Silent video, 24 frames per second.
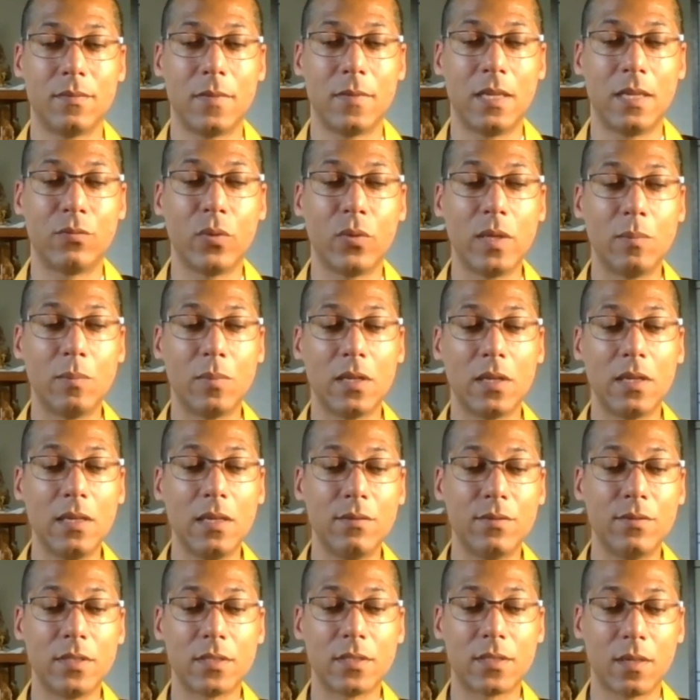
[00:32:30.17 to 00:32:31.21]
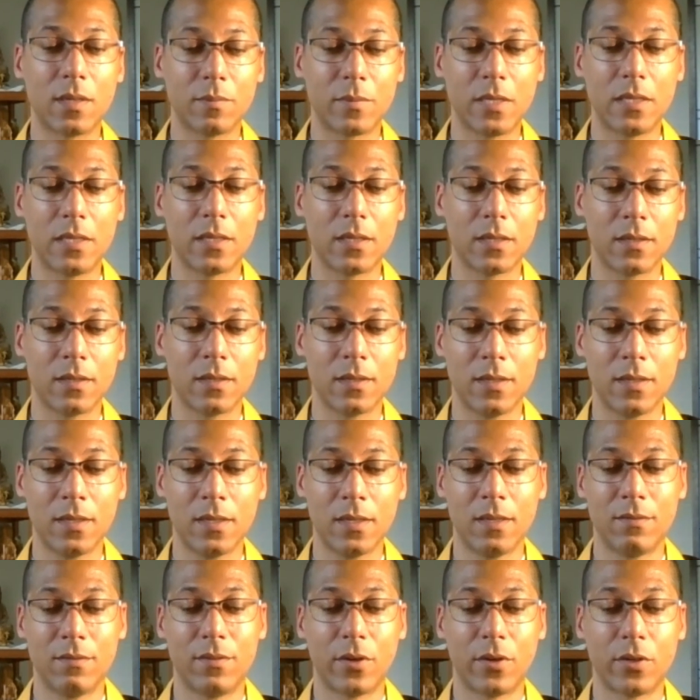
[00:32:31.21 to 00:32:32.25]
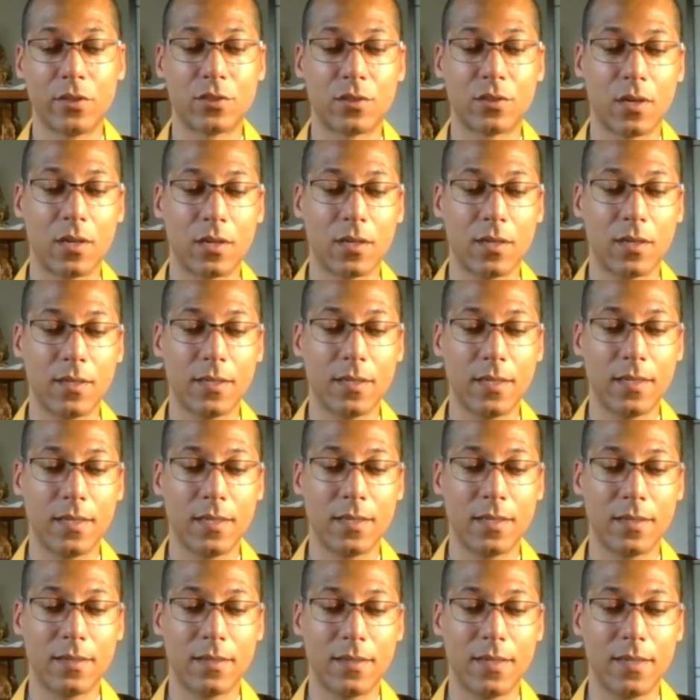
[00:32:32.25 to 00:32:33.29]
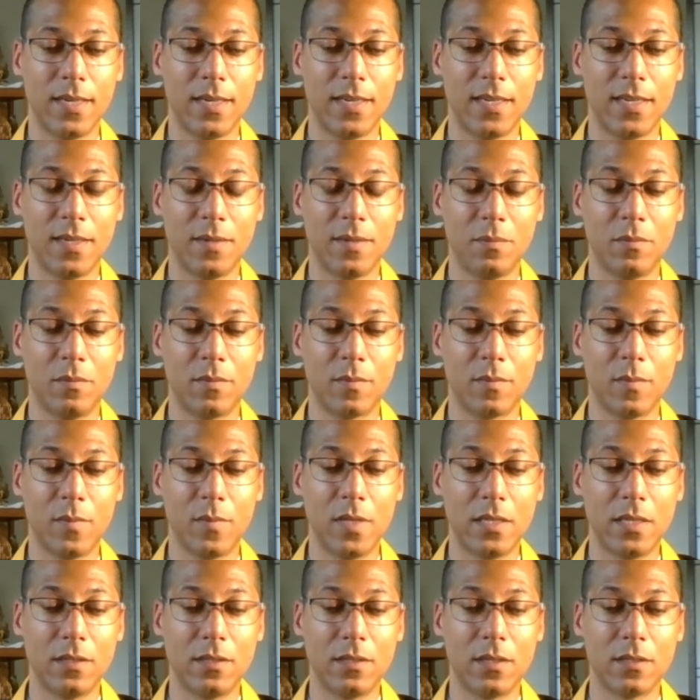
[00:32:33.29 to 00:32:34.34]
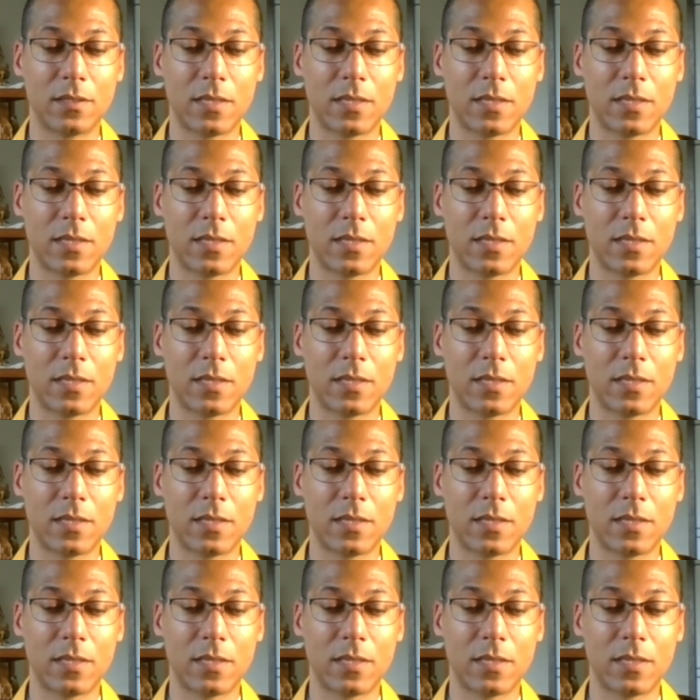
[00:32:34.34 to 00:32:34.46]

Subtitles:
If we believe in something very strongly, then